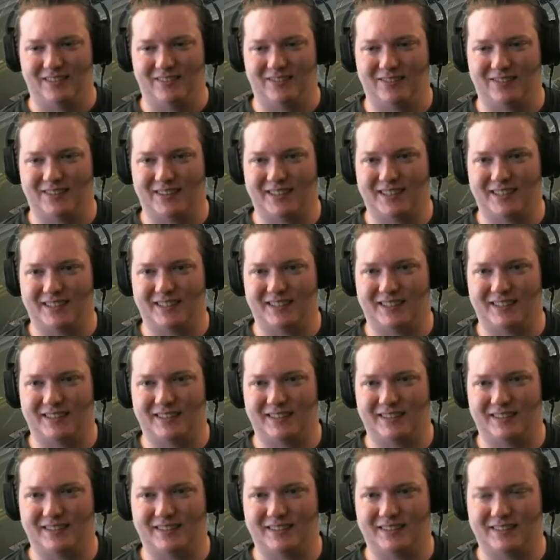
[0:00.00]

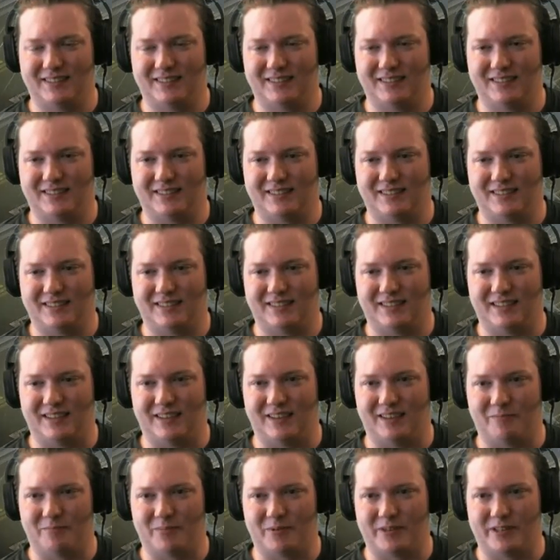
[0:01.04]
Well,
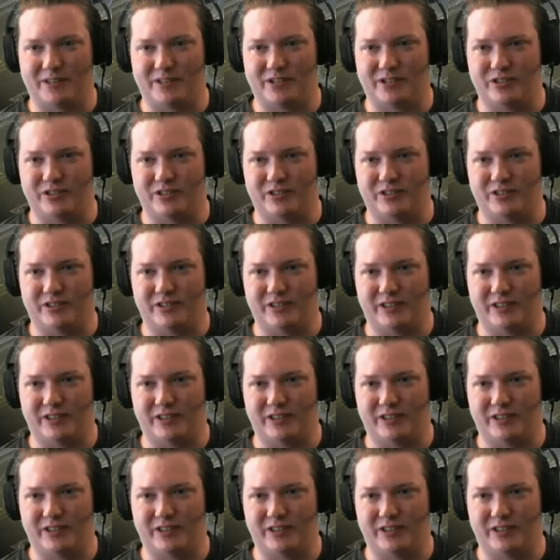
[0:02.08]
I'm pretty sure